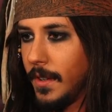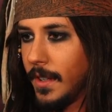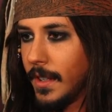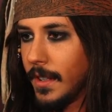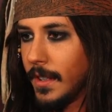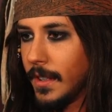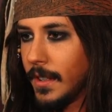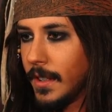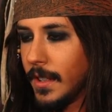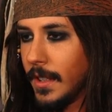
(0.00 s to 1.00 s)

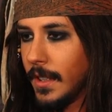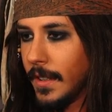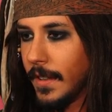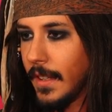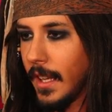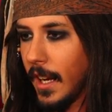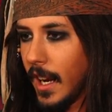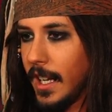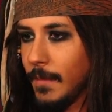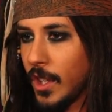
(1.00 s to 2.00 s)
And I
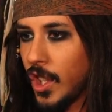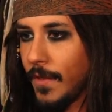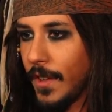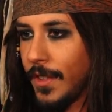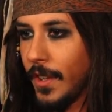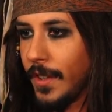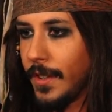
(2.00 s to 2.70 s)
leave my shot for the third.